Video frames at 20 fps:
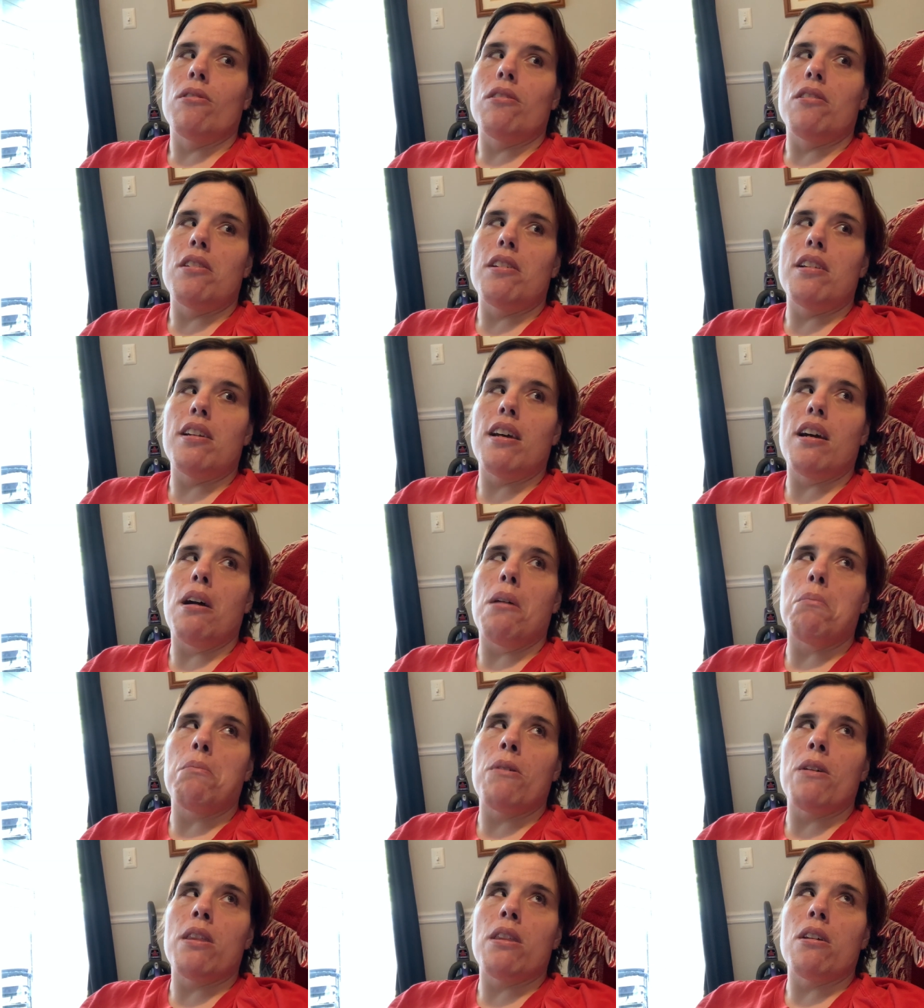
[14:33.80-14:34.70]
to
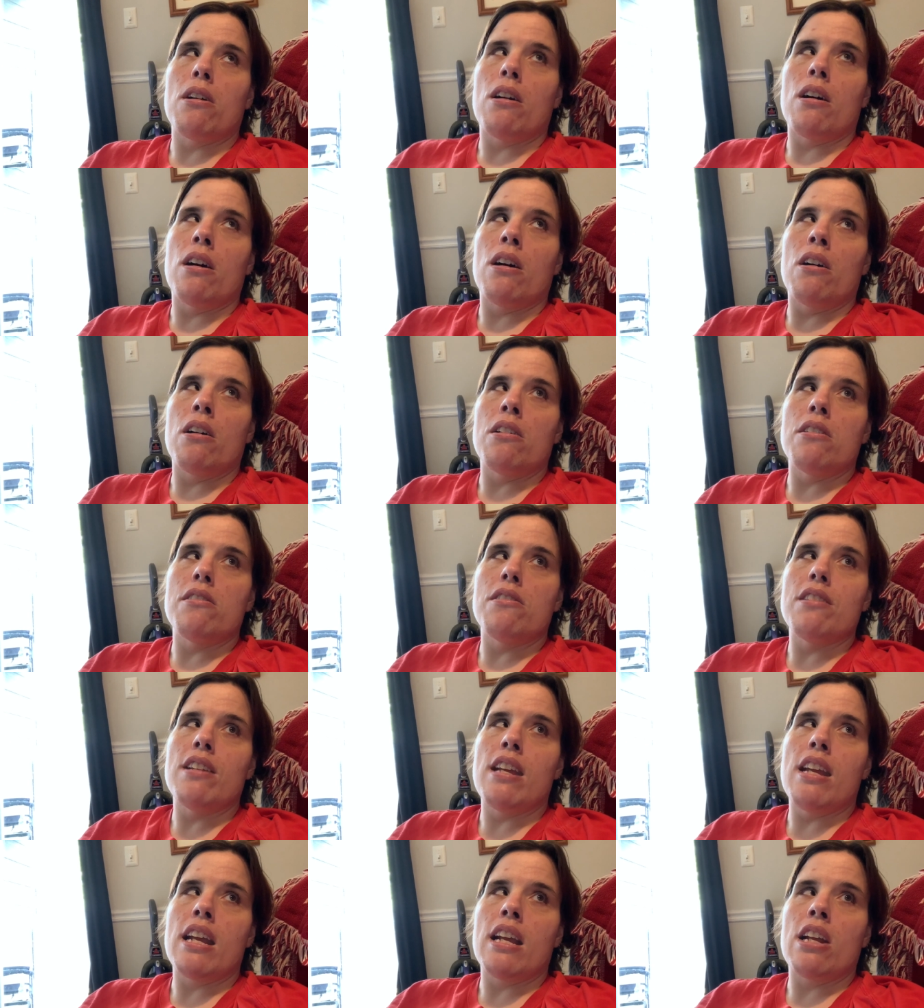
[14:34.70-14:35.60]
help with
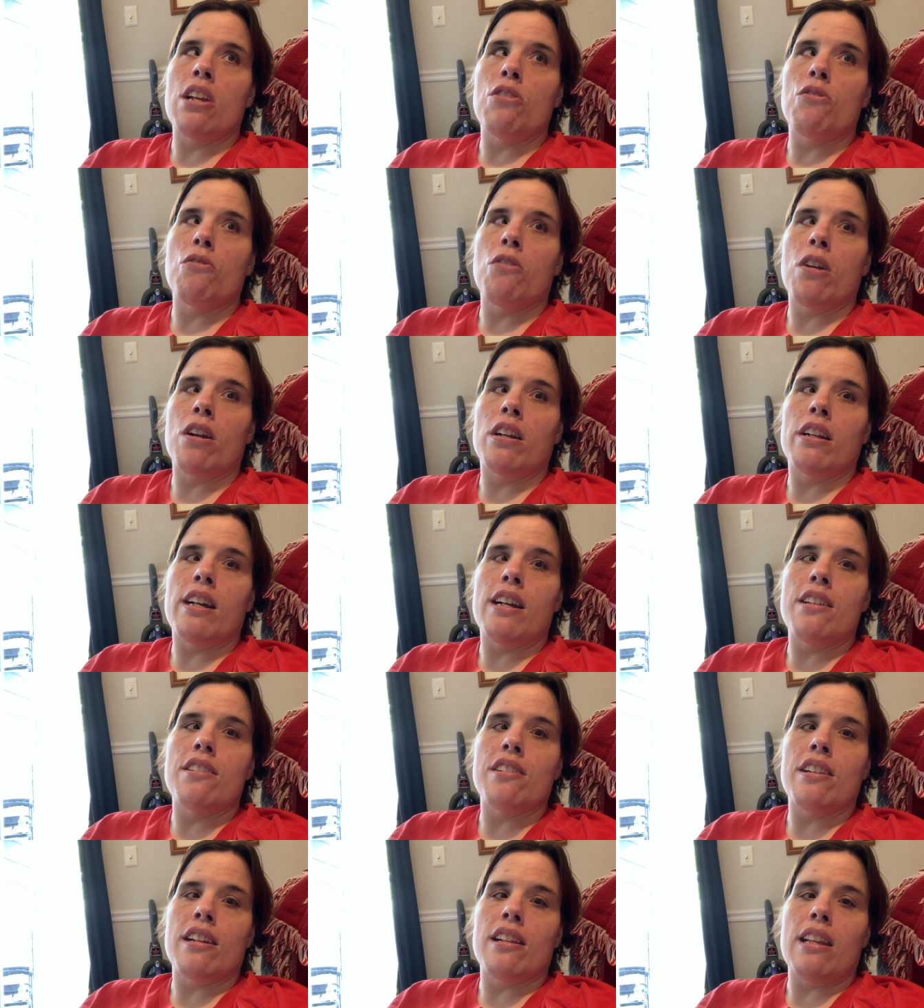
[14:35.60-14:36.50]
seeing and
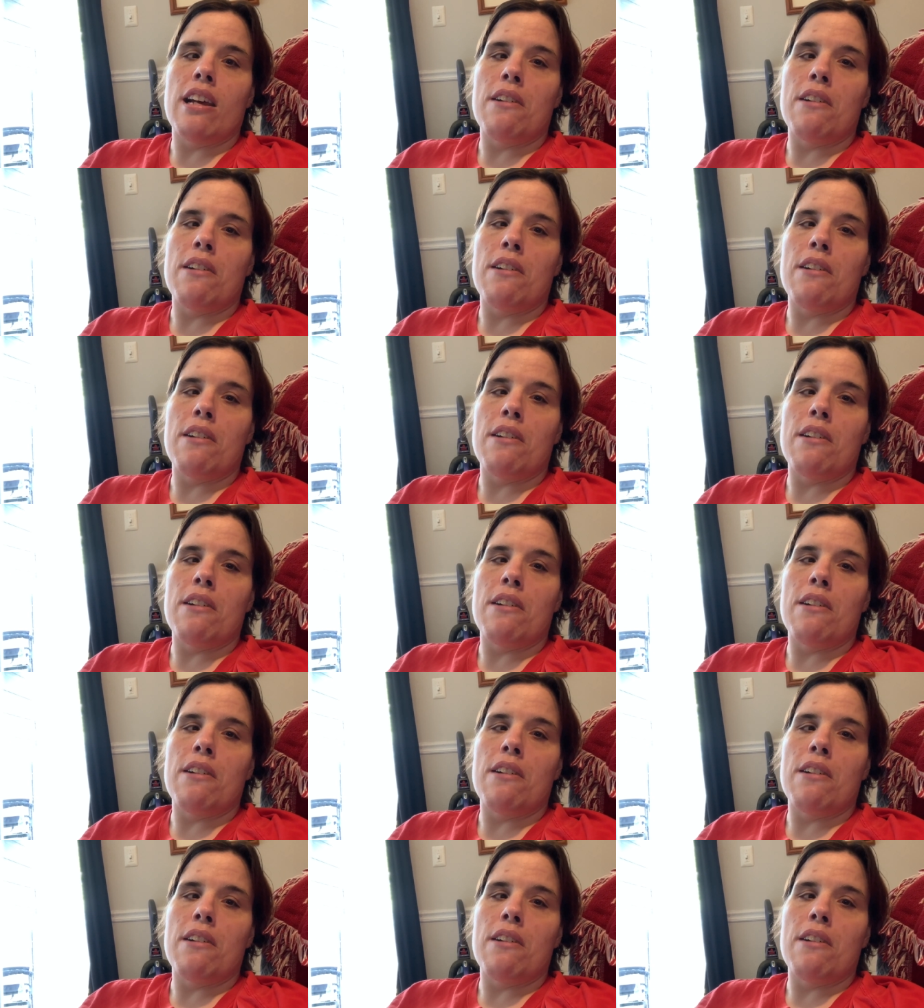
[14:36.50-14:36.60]
organizing.